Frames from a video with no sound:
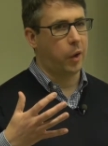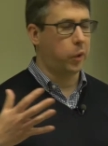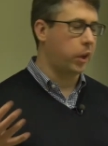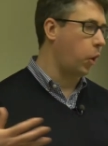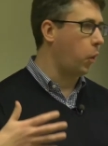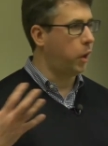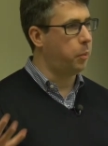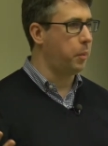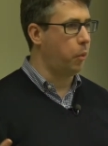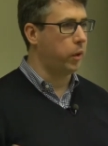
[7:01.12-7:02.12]
we can go a little
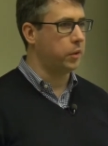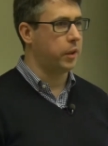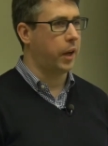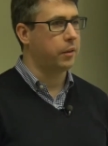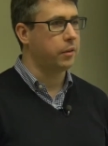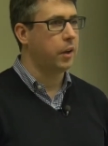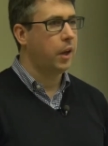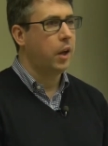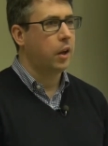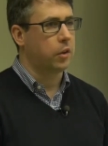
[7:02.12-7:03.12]
bit more into that.
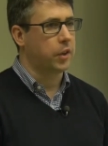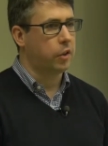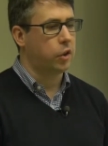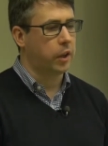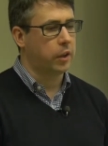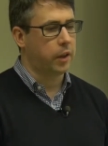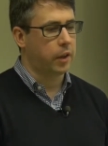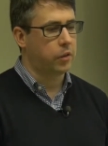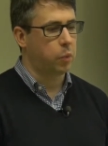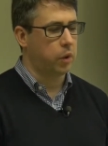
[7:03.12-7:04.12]
Because actually
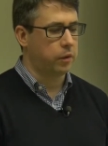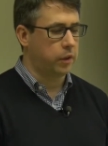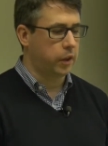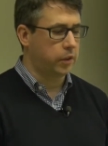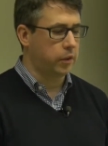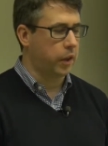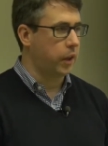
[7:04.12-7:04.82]
that's one of the things that